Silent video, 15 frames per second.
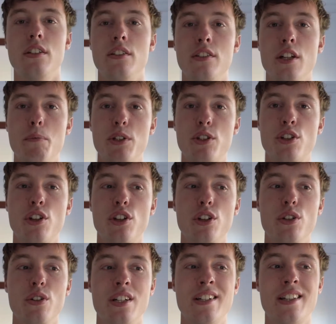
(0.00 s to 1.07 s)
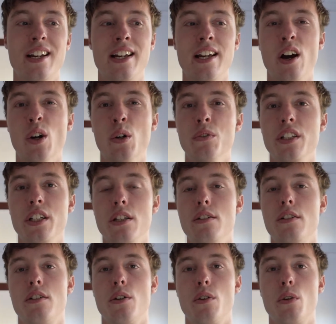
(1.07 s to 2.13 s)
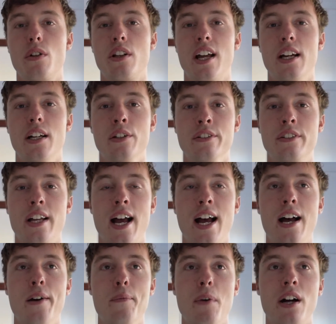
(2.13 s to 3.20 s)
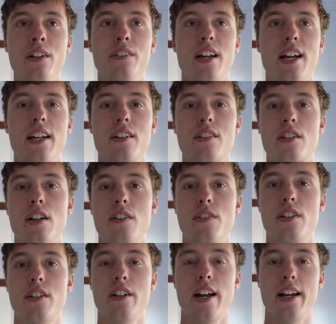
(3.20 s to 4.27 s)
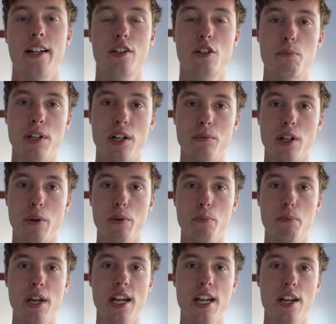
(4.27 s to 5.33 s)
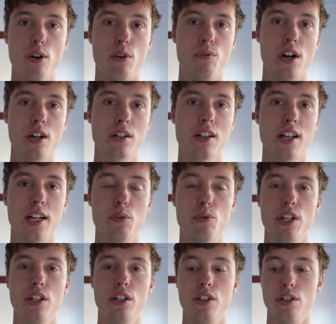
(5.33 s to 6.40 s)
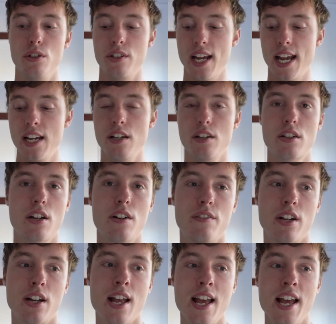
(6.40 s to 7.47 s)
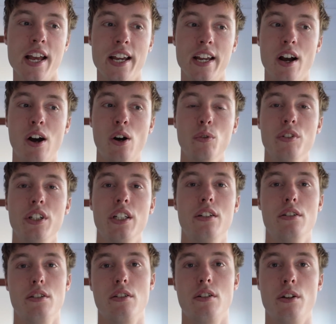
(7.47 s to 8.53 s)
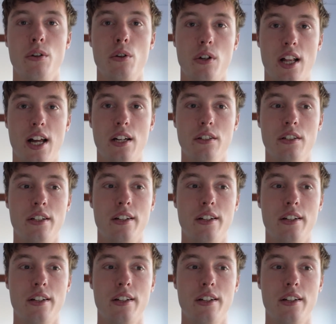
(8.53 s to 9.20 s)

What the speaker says: Number two is that it only uses Google Cloud. Unlike services like SpinupWP or RunCloud where you can use any server, it only uses Google Cloud.